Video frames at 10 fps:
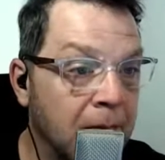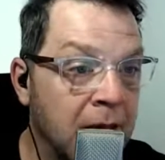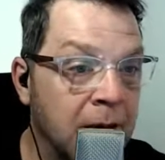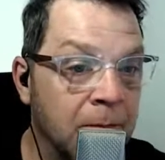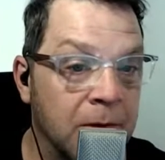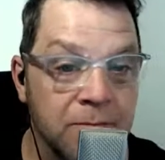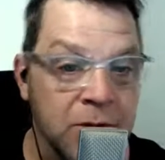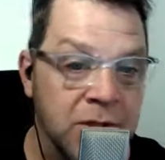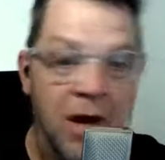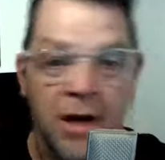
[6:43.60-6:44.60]
and we're
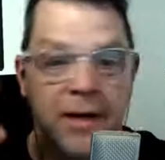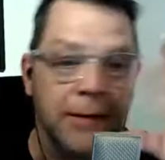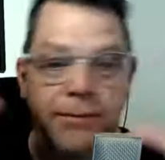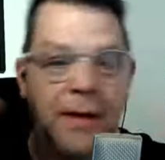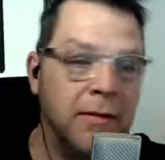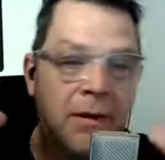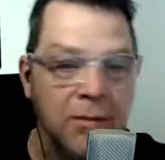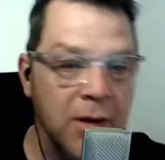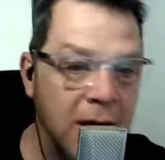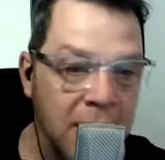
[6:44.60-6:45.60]
talking like rah, rah,
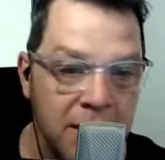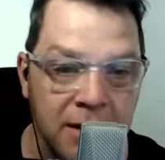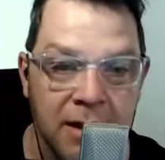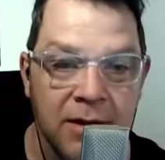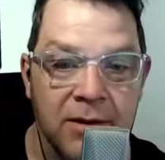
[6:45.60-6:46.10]
rah,